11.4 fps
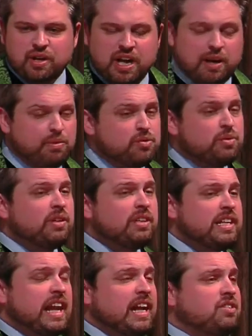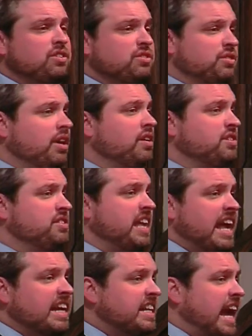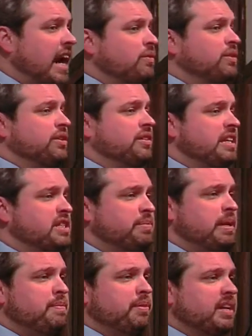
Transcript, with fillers: it was really the ancient church as they encountered these people.